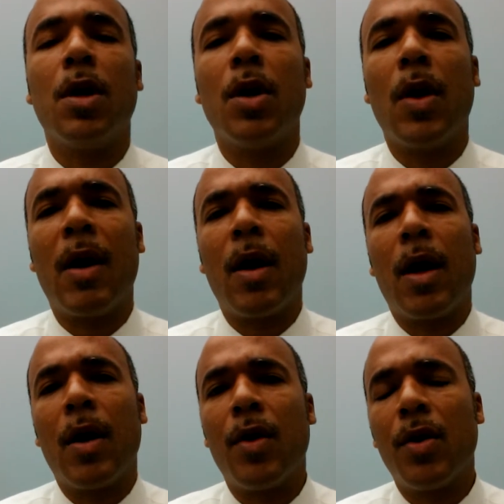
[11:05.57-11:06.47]
You know,
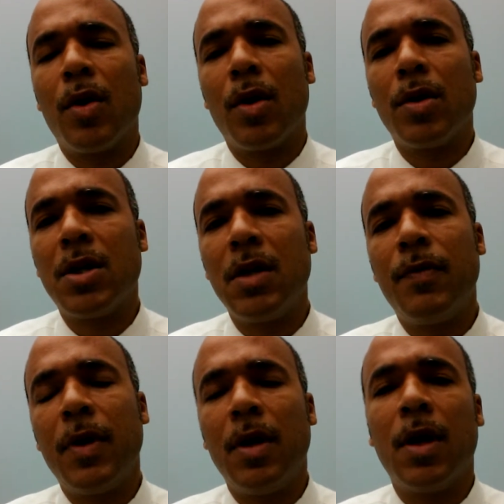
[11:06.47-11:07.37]
I heard on the
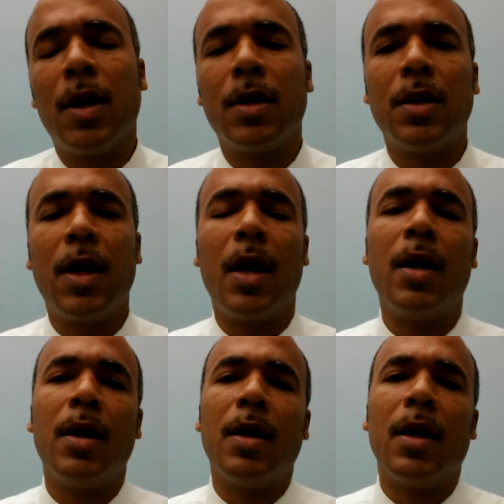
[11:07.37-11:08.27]
TV the other day,
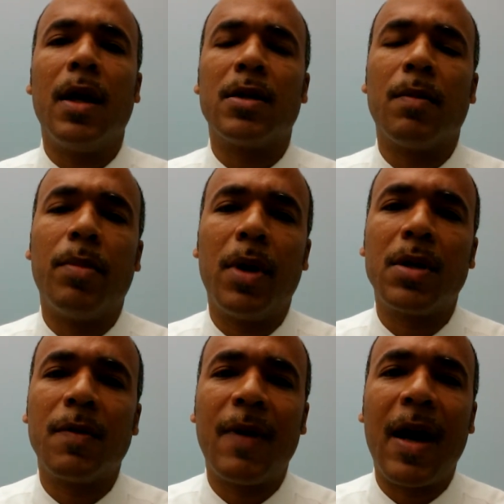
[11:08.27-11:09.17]
there's a
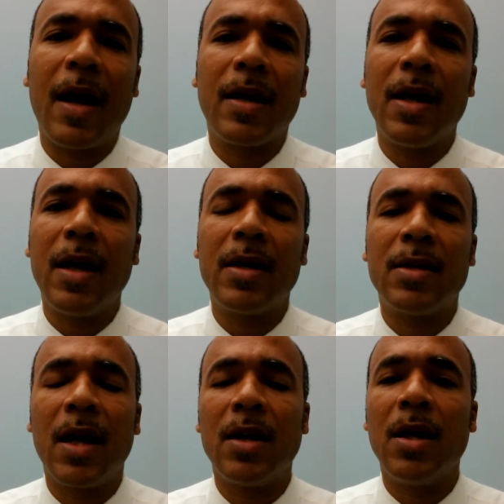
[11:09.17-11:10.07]
bunch of our kids
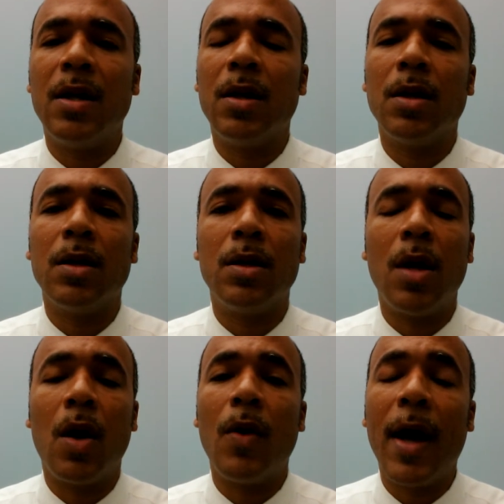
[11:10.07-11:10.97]
that either
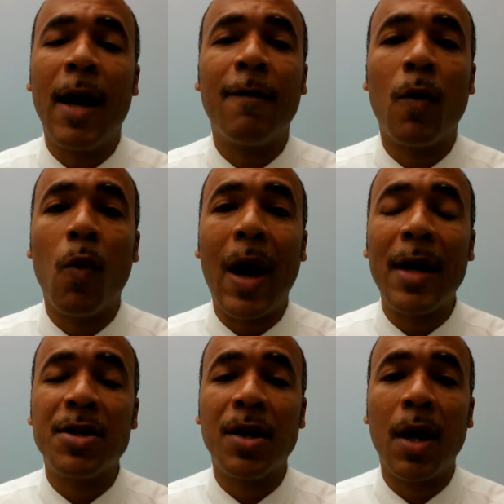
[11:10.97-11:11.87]
don't have a
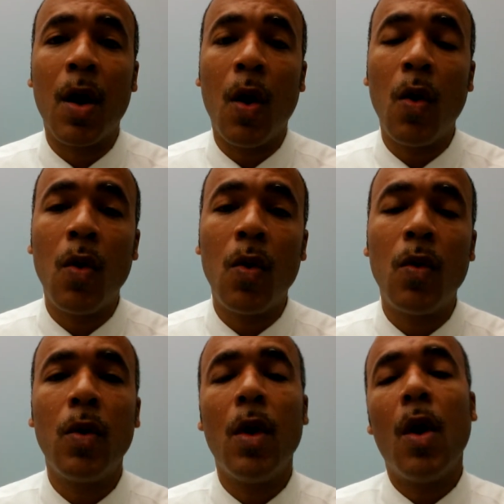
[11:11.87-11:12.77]
watch of their
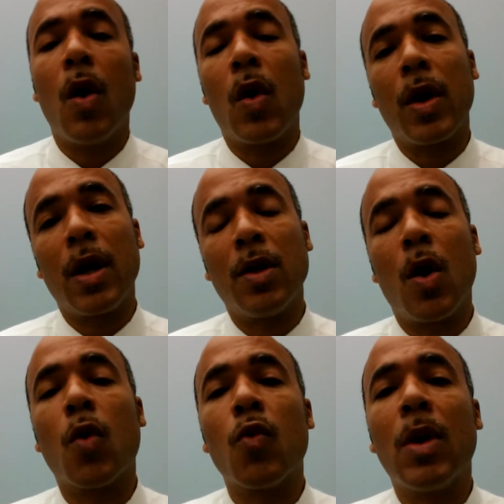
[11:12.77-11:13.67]
own, or they
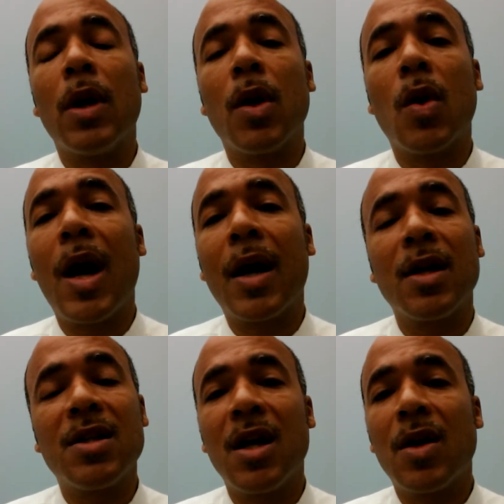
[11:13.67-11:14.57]
don't really know how to
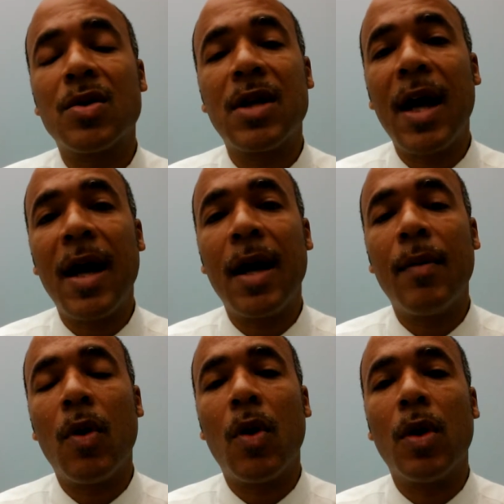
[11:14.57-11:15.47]
tell
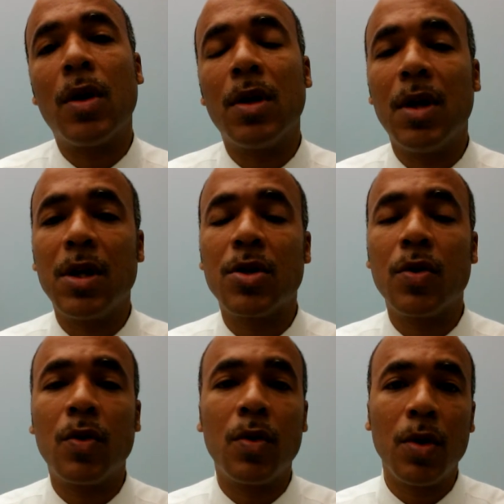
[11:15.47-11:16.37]
time on the
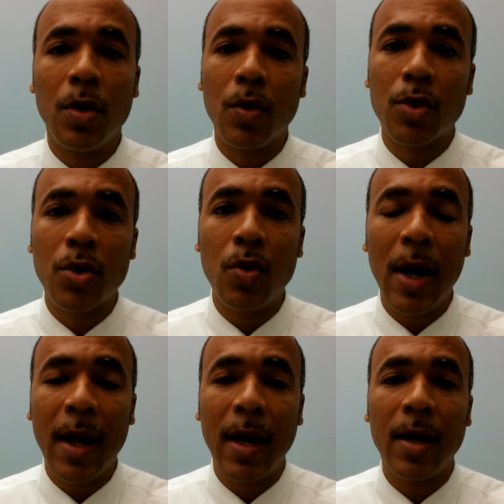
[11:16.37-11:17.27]
digital, you know,
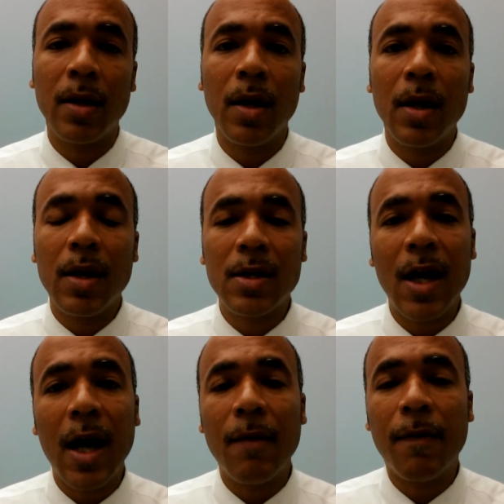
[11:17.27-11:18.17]
two-hand
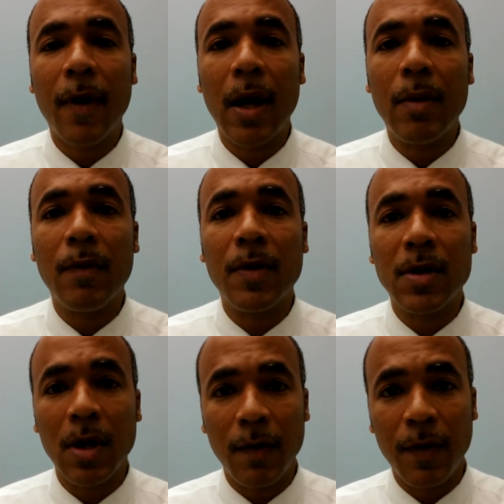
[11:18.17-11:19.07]
time frame.
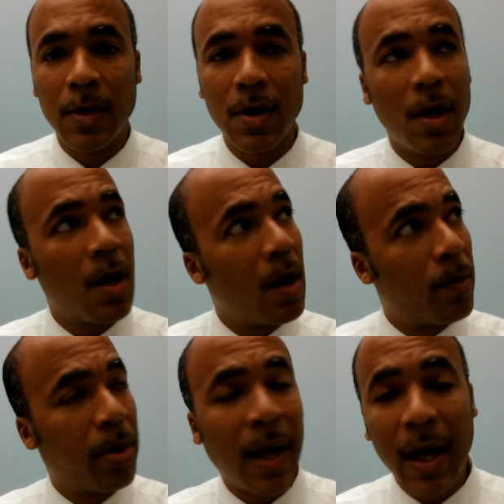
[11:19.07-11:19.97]
If it's a
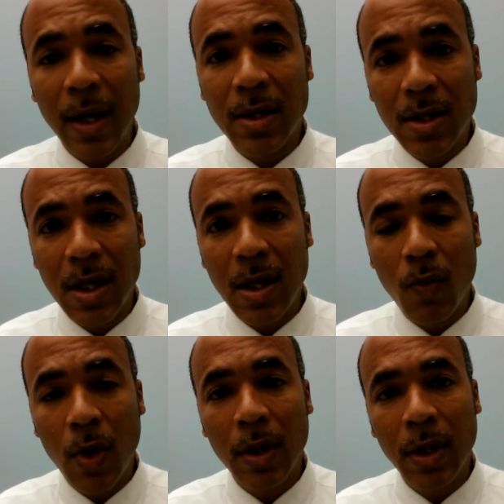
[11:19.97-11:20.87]
plain and see
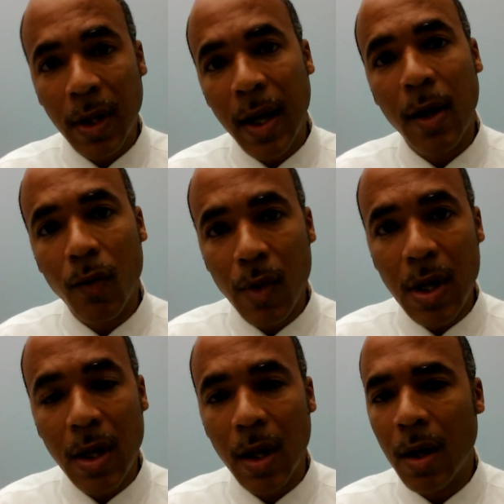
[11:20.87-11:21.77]
one, then they could
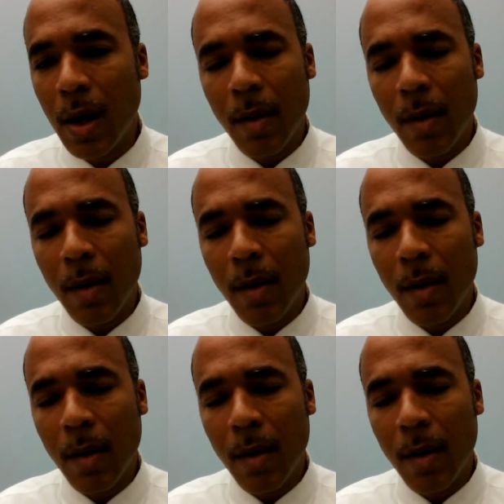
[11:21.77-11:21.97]
read it.